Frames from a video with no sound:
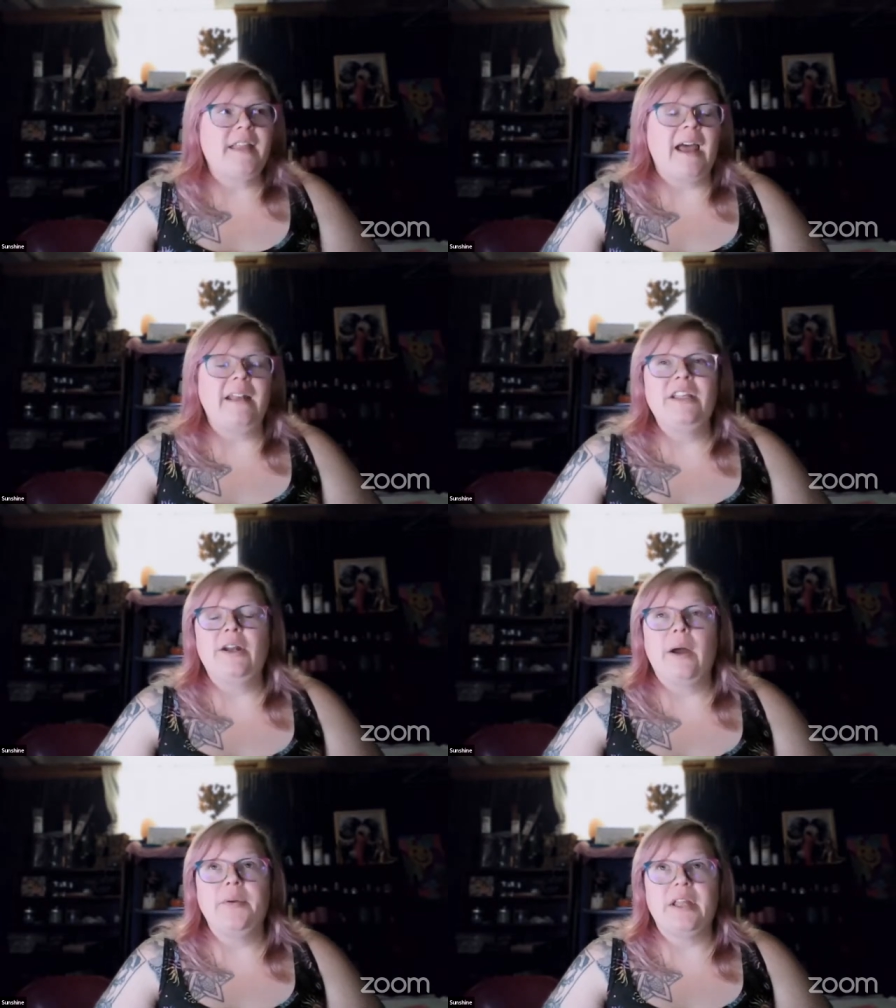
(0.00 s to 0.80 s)
to that,
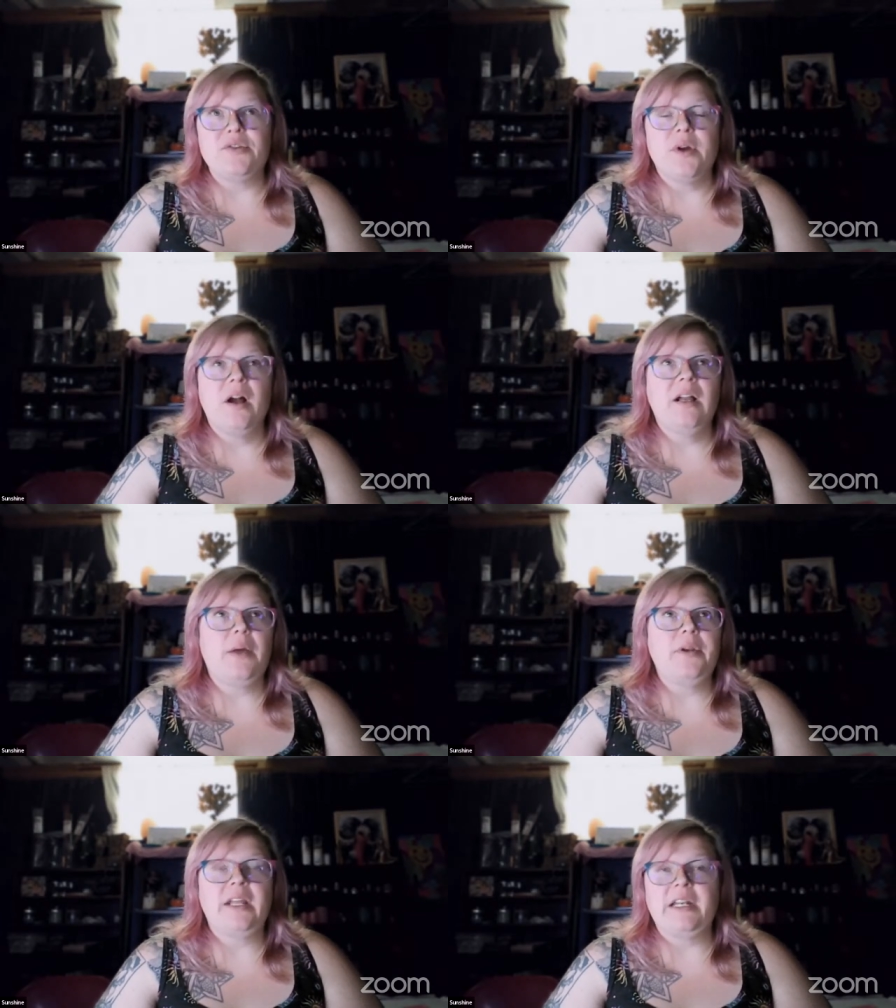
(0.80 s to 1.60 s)
I would get drunk,
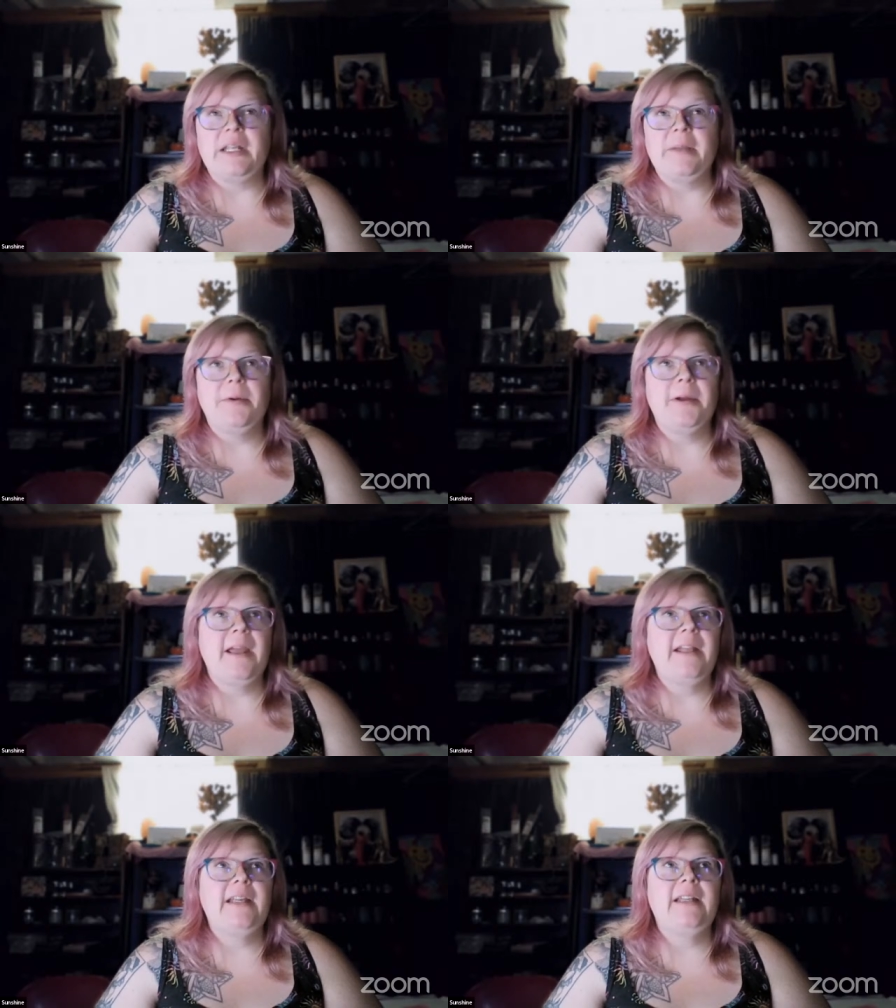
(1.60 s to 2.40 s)
I would get
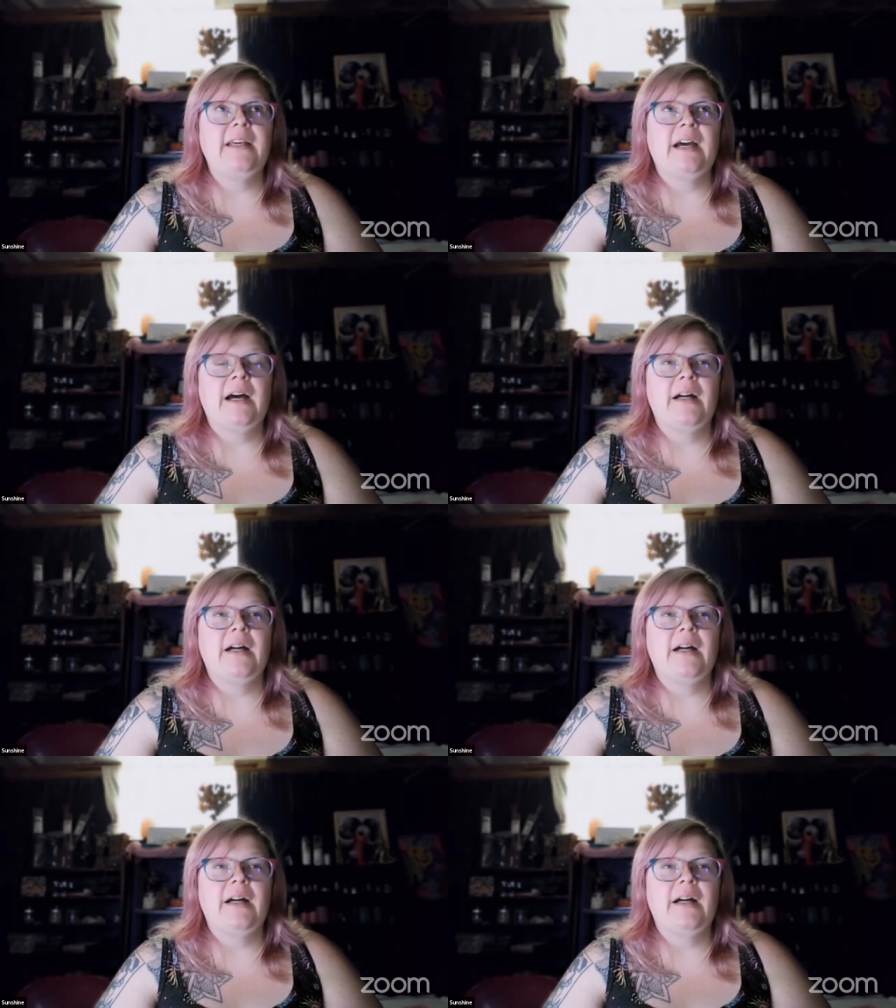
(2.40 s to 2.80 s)
inebriated.